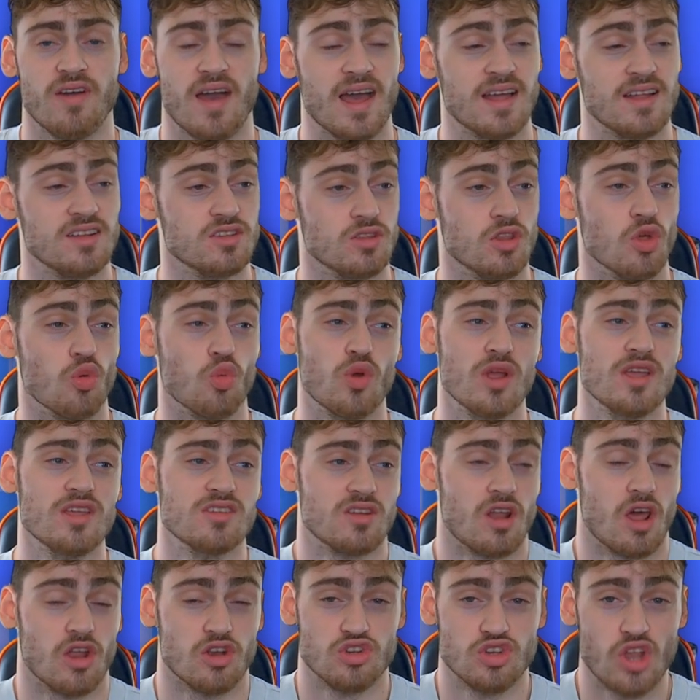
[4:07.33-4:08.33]
And the
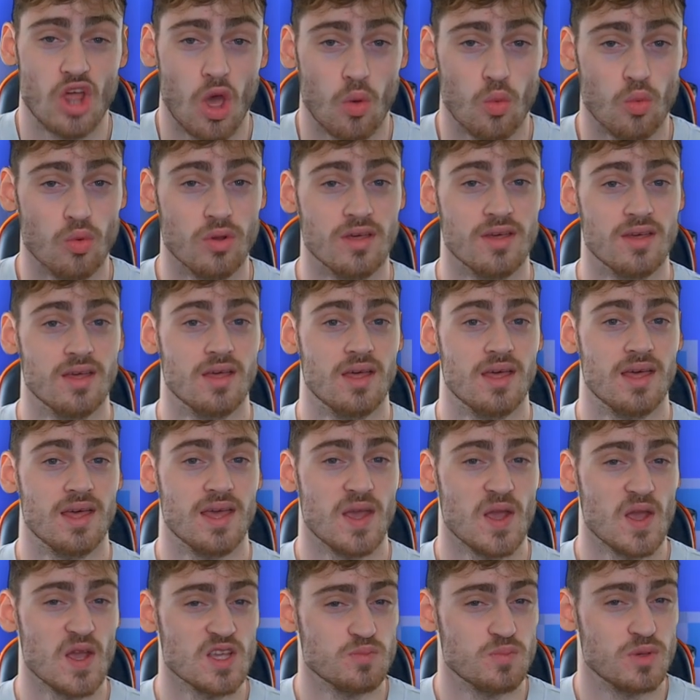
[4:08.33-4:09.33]
reason I don't
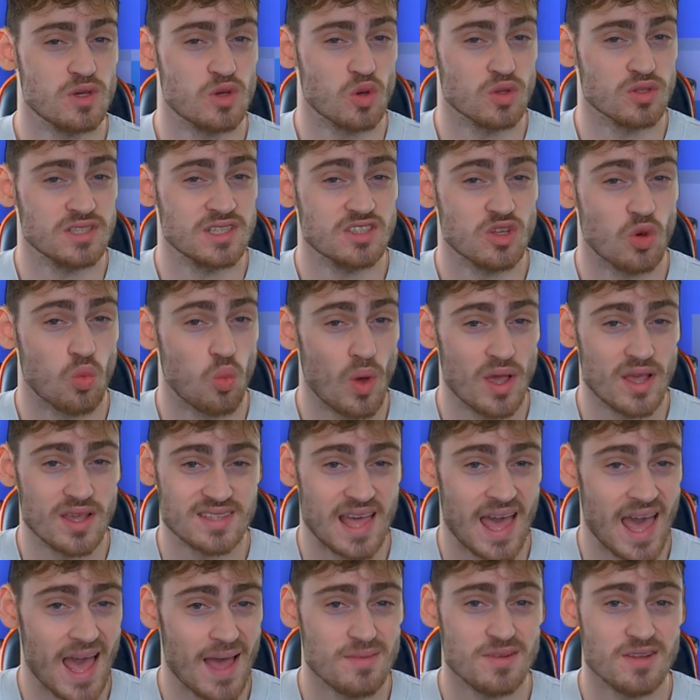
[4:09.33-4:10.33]
is because he's a West
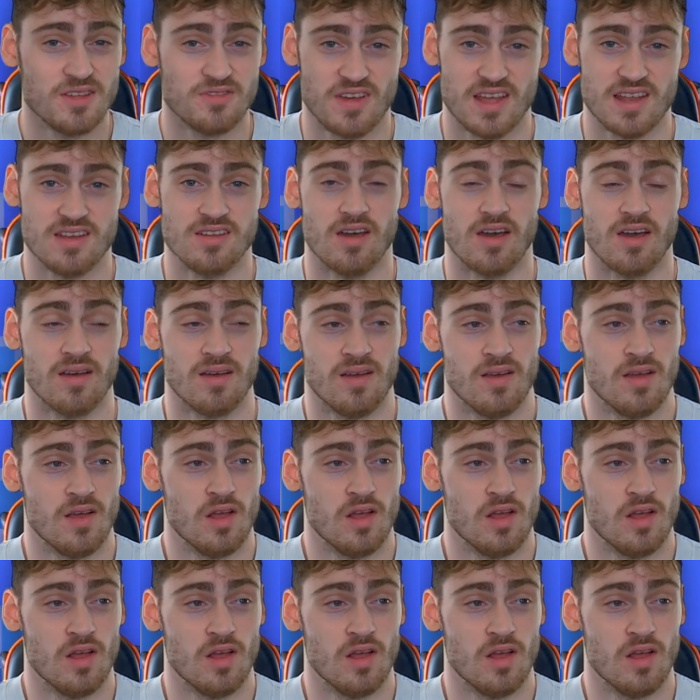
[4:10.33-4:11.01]
Ham defender.